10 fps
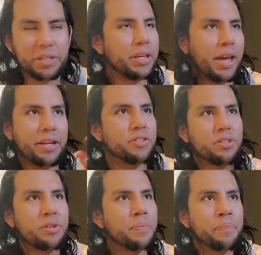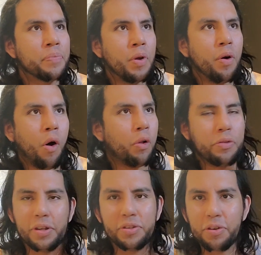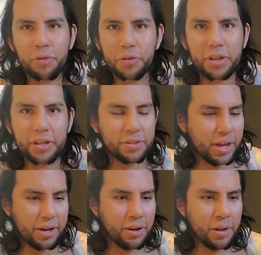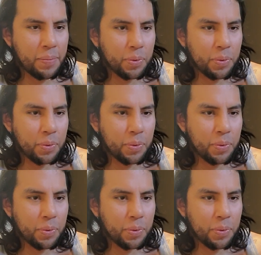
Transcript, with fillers: He hates all of these different things that